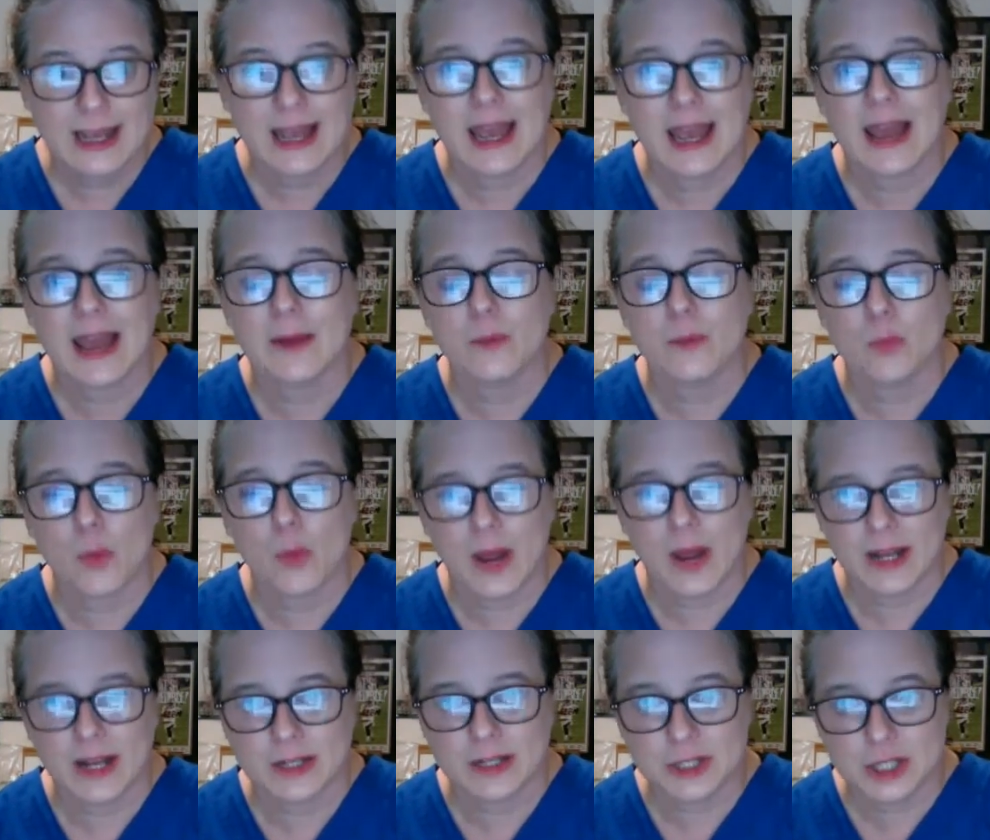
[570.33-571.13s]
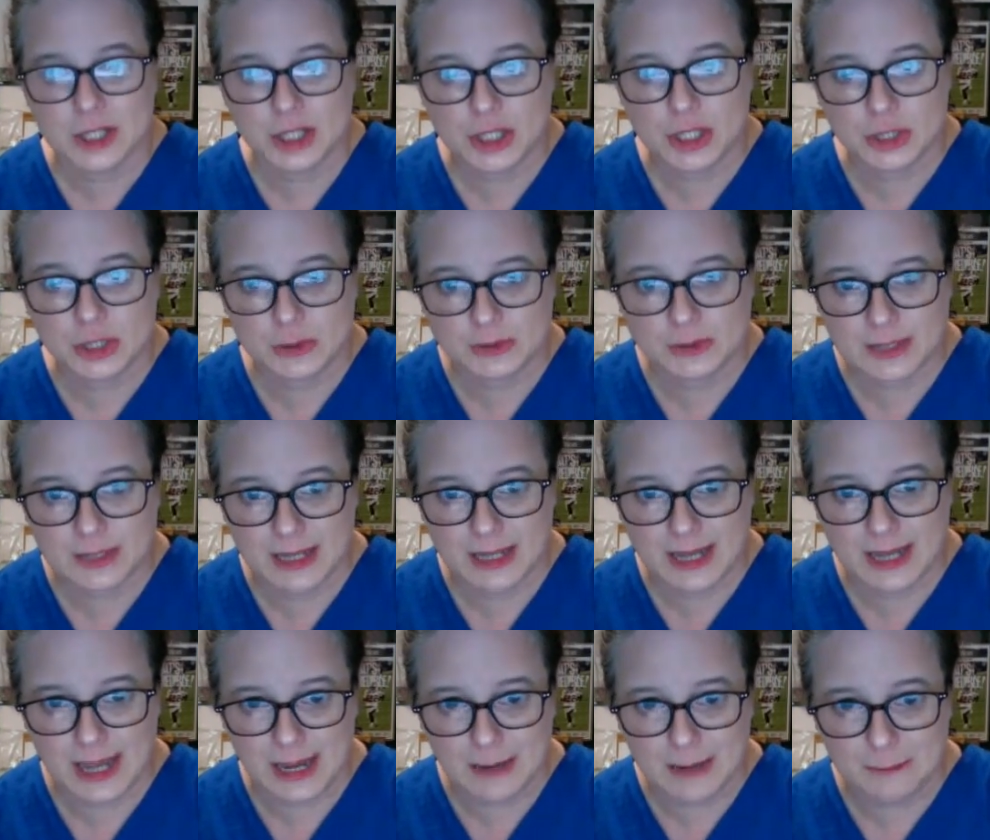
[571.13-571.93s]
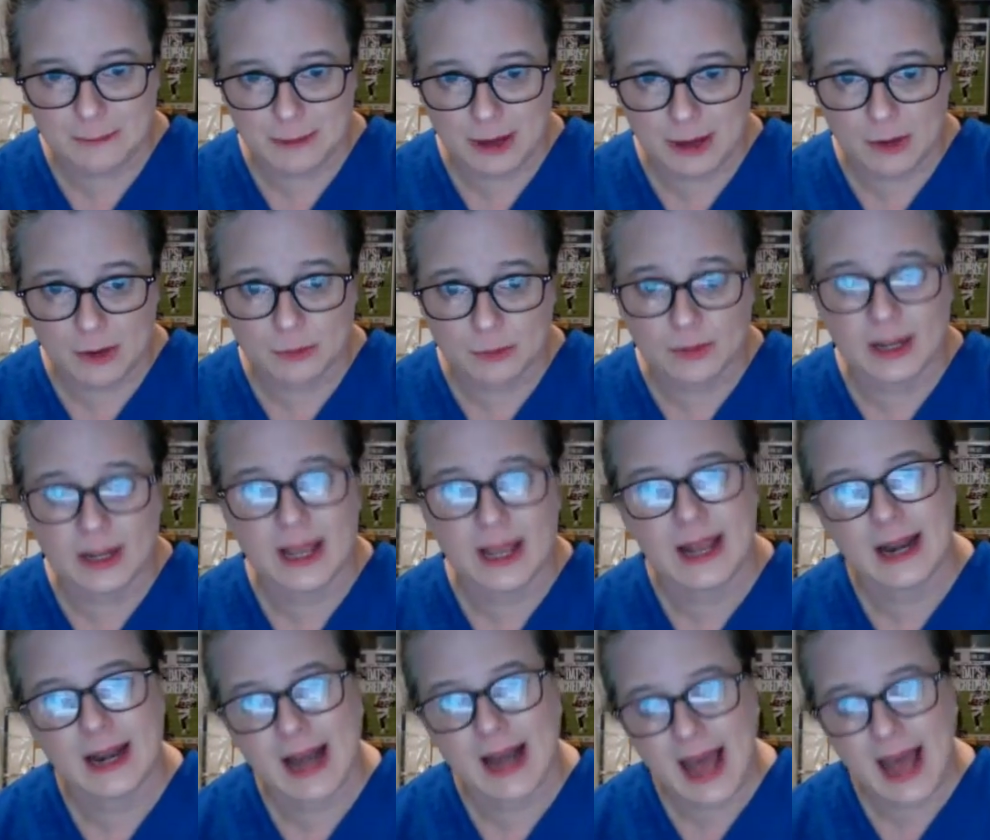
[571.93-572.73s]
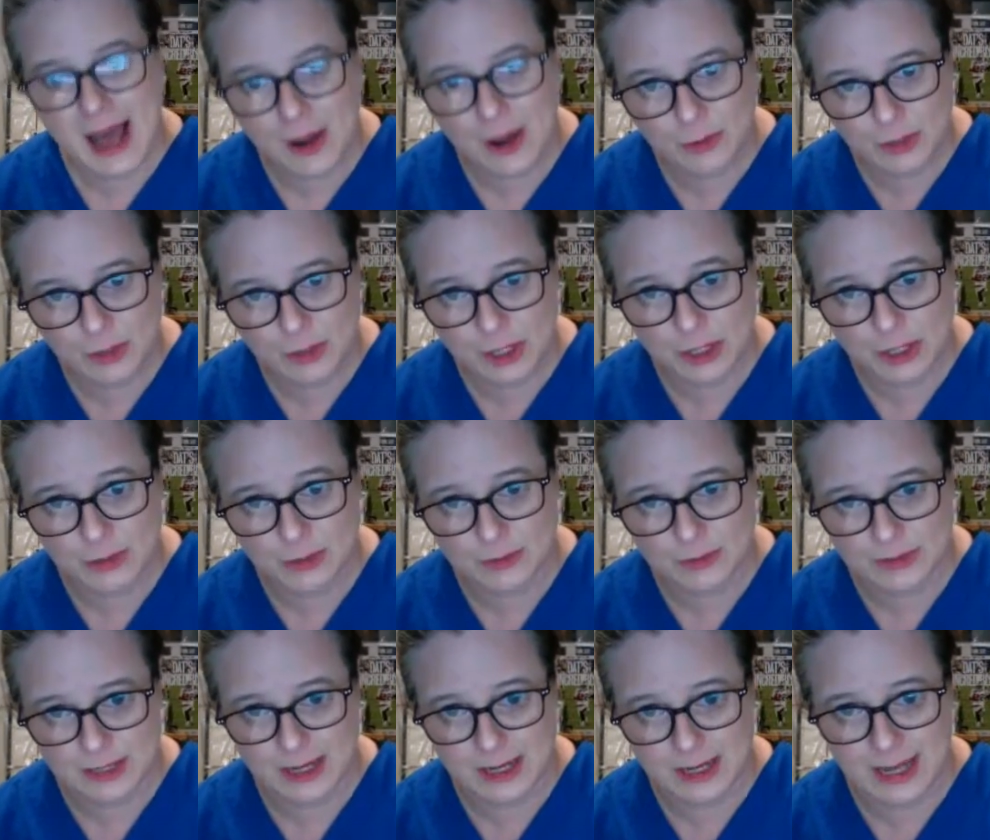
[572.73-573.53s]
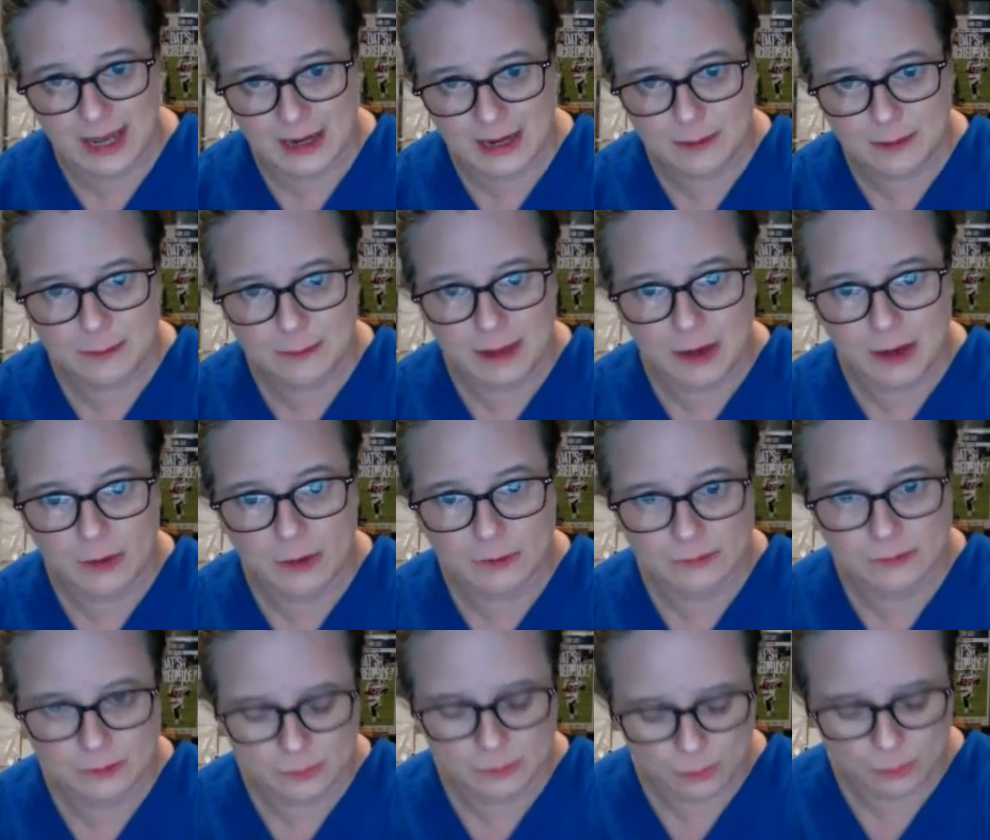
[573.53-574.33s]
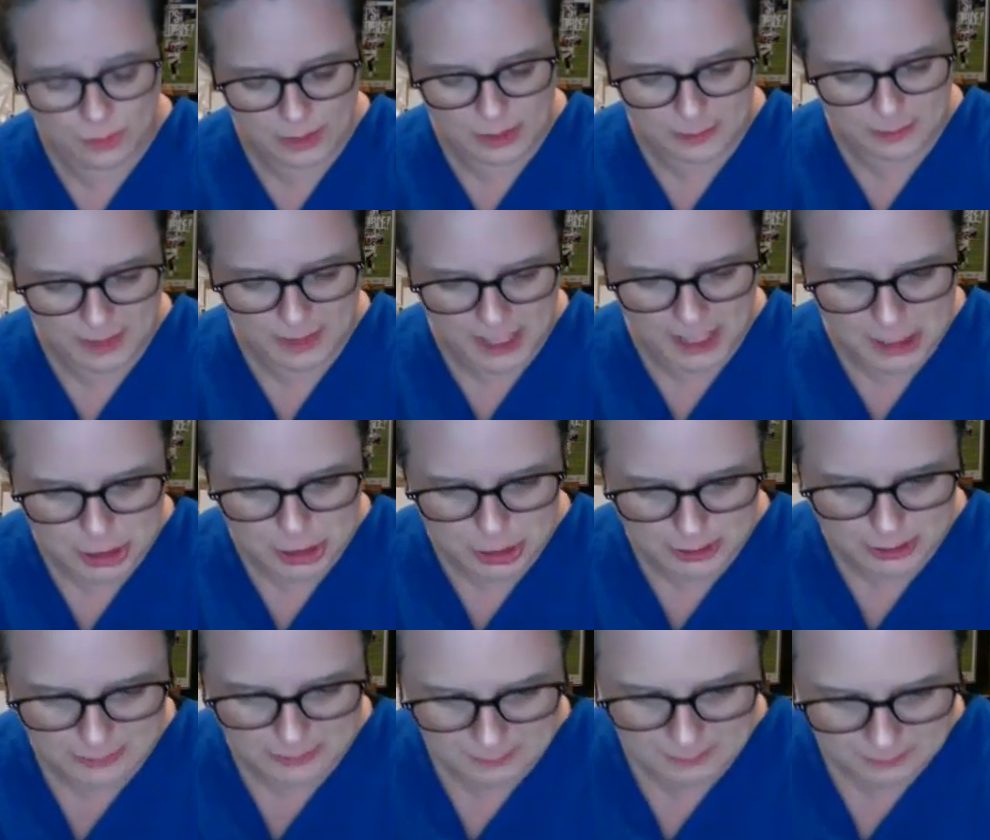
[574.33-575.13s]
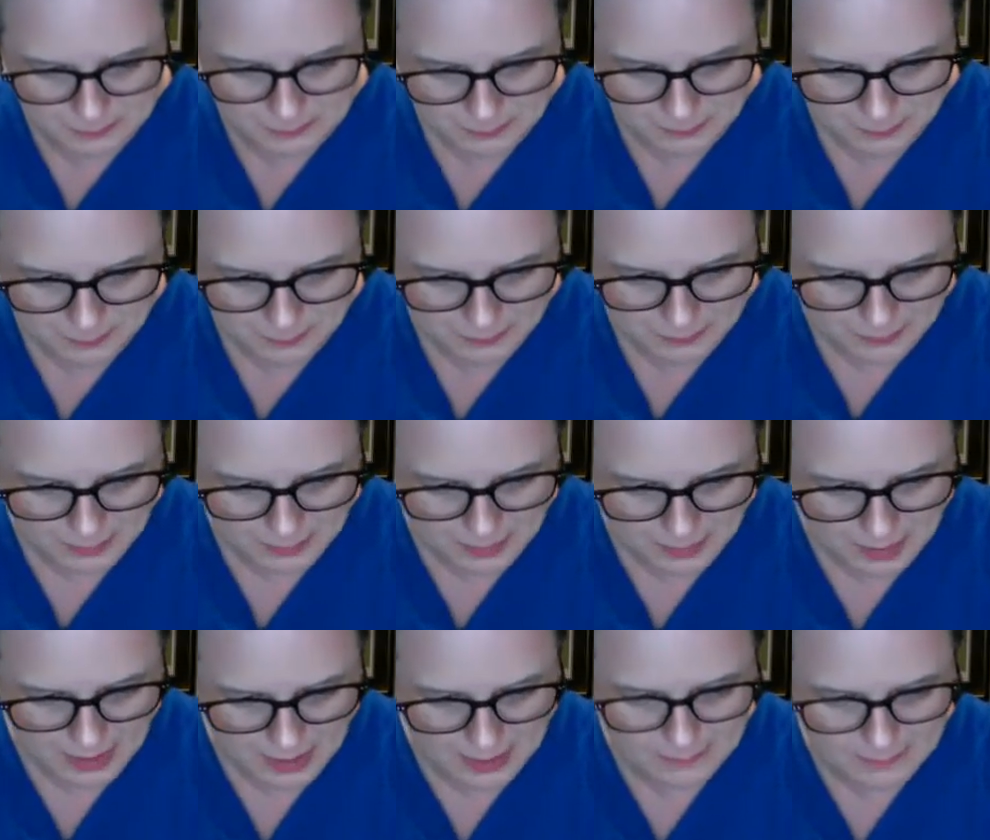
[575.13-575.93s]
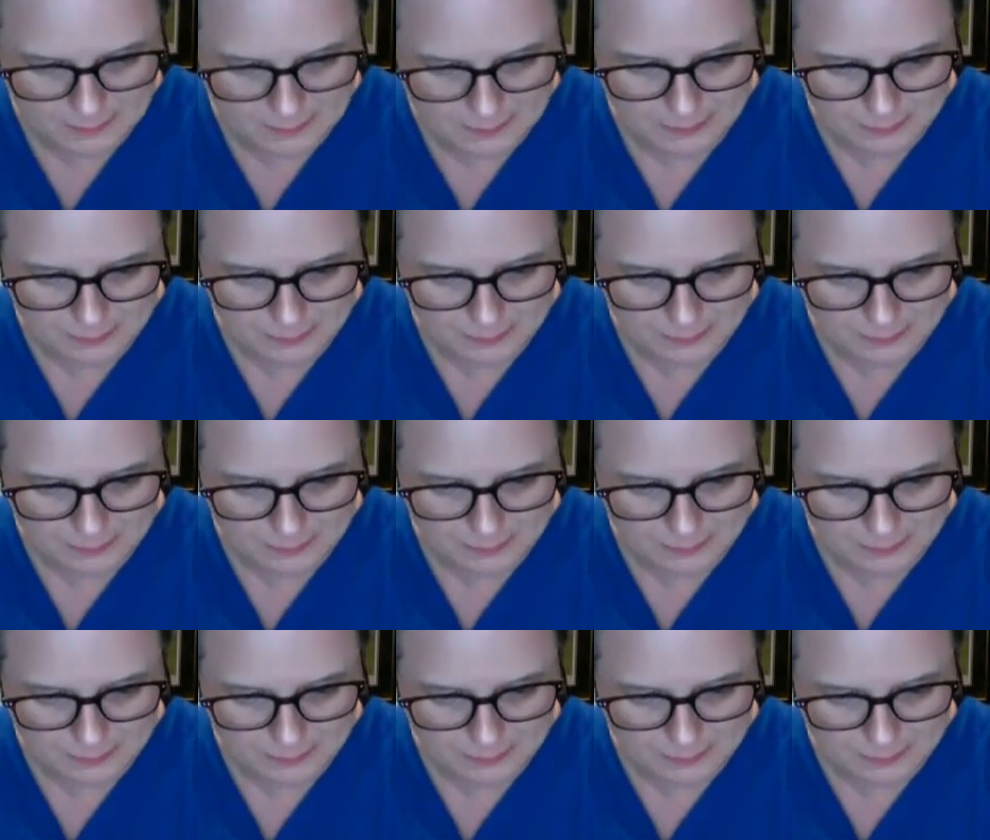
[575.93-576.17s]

and when to use a gait belt and how to use a gait belt with a patient. Okay.